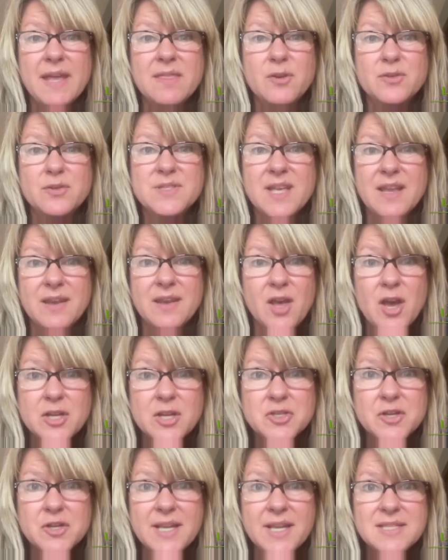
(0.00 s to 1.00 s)
their signed
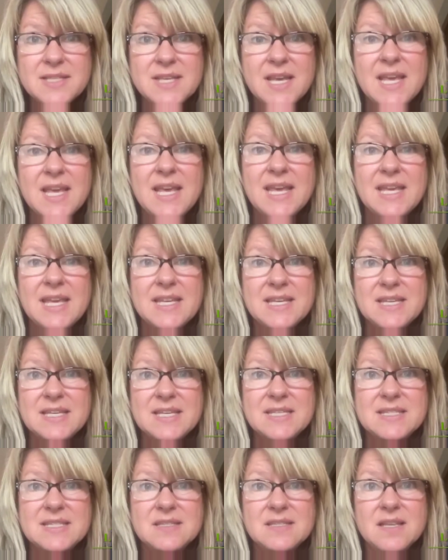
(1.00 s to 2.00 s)
contract
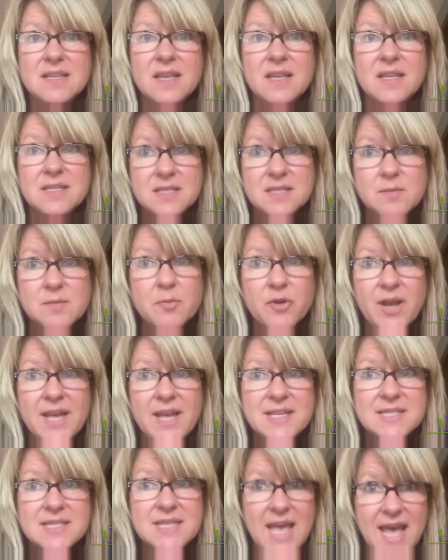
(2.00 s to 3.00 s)
is the
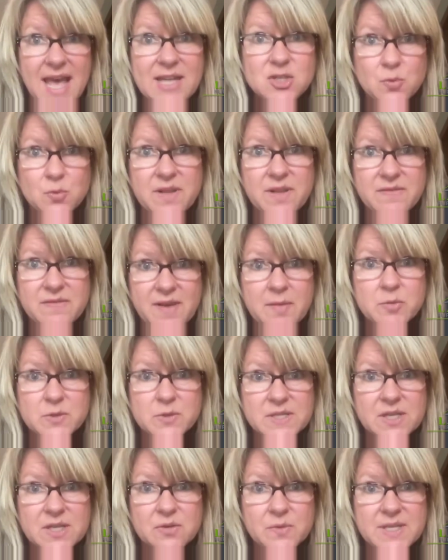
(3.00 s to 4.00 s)
price at
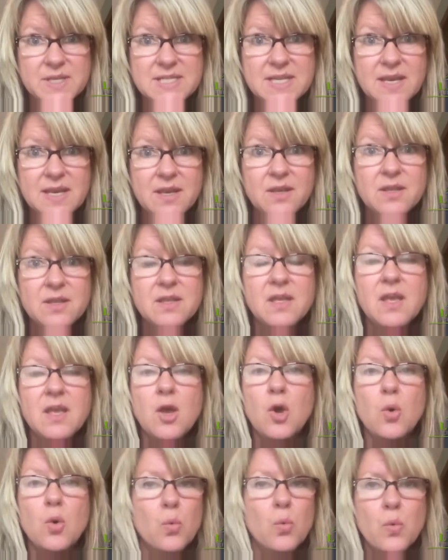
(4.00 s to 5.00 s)
25% of retail?
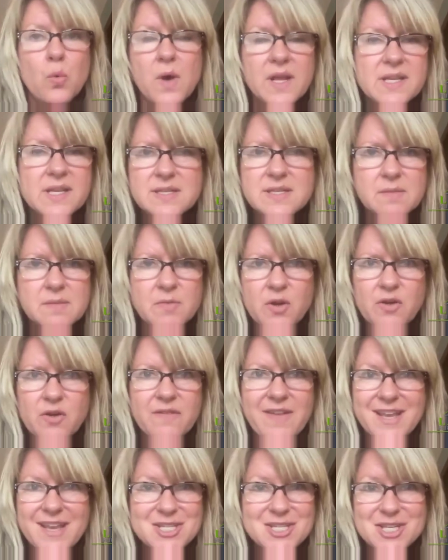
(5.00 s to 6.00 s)
What is the
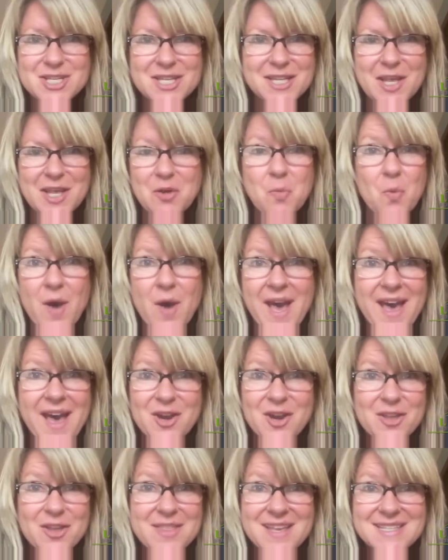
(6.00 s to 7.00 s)
motivation? Like, why
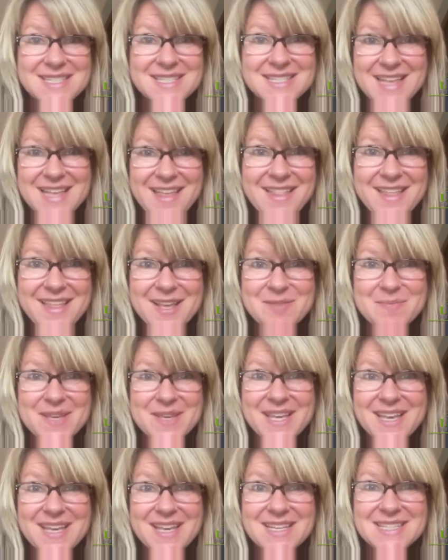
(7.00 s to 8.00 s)
are they selling?
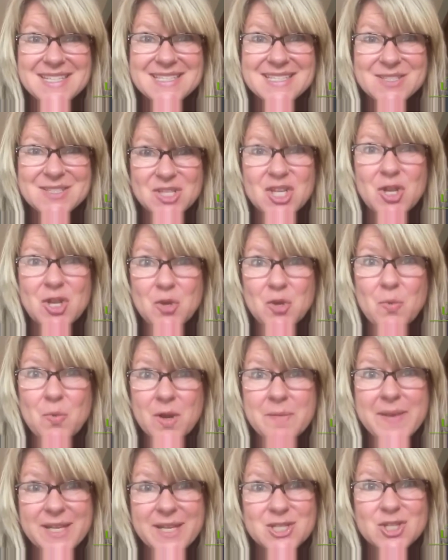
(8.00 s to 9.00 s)
Because, you
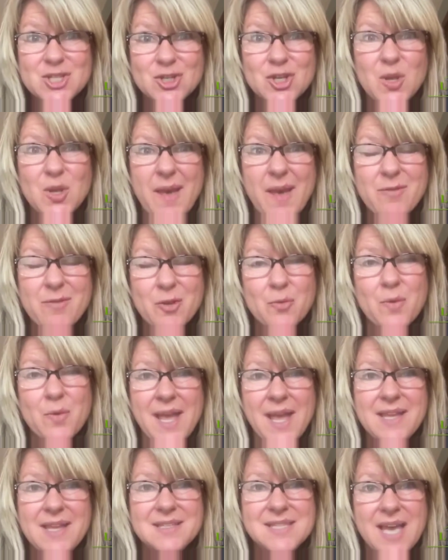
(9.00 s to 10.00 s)
want to make sure you have the
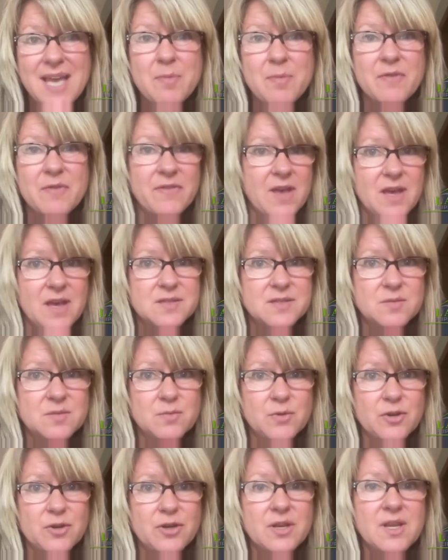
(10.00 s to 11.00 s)
right type of
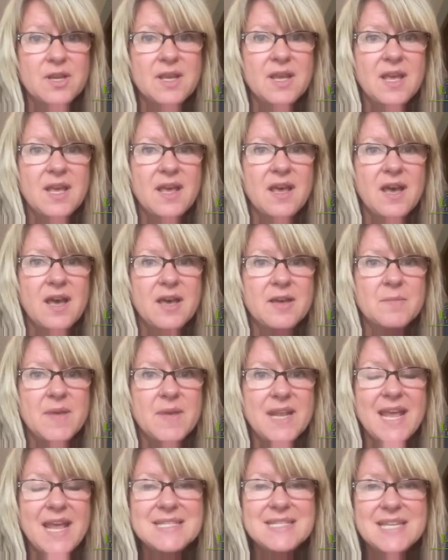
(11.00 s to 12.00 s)
customer.
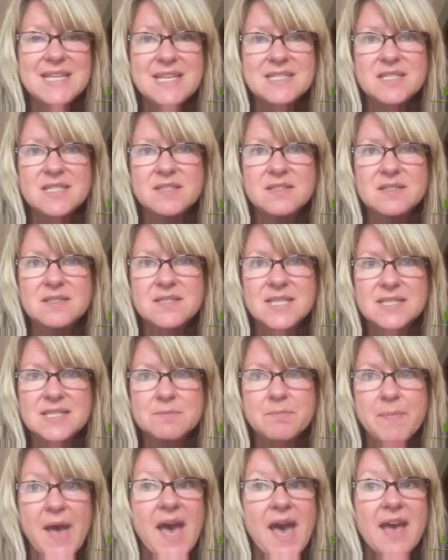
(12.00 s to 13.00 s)
And I tend to
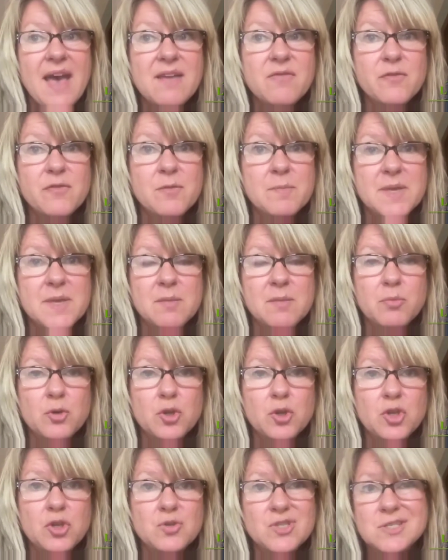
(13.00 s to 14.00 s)
buy from people
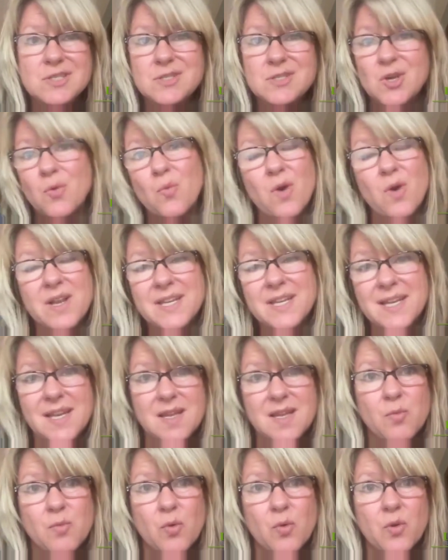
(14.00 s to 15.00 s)
who just don't want it
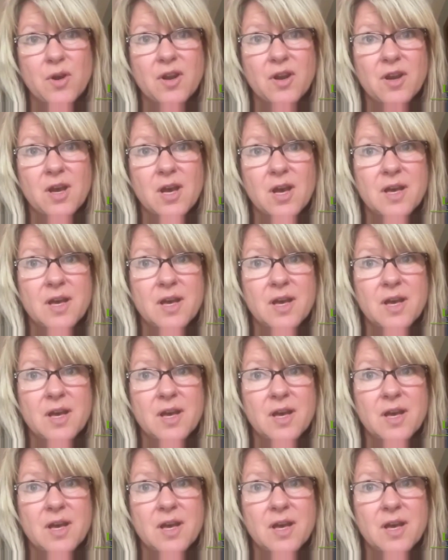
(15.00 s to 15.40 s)
anymore.